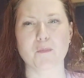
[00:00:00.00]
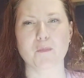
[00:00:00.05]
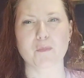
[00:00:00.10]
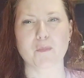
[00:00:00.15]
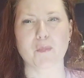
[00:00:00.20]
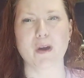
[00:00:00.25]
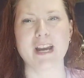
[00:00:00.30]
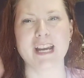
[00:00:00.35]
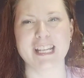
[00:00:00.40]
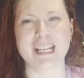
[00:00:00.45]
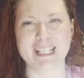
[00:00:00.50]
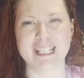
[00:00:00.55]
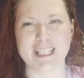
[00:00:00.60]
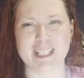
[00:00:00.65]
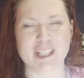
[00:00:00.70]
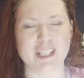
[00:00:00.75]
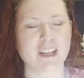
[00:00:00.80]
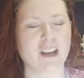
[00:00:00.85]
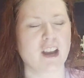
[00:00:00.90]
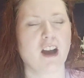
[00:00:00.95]

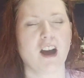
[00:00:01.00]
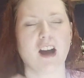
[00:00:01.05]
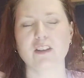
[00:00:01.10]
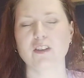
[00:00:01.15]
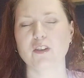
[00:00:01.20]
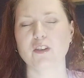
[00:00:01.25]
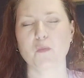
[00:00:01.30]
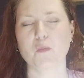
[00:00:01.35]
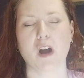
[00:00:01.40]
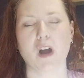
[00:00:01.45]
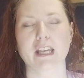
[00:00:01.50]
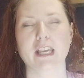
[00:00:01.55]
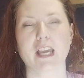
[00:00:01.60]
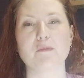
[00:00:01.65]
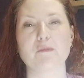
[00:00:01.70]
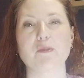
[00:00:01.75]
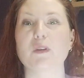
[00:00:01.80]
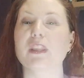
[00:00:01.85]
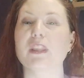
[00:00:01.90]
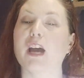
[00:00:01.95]
which I don't know why I keep
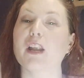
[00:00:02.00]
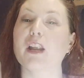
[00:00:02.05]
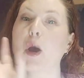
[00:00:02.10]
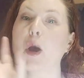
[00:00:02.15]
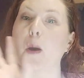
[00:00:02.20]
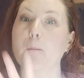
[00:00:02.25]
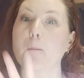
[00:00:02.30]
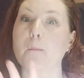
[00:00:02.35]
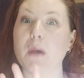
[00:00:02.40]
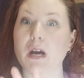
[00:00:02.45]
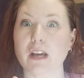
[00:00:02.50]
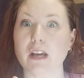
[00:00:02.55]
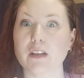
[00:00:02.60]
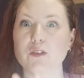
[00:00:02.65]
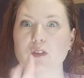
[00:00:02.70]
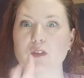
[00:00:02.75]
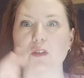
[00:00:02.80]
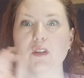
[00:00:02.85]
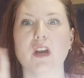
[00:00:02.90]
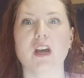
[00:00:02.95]
doing that, but I do.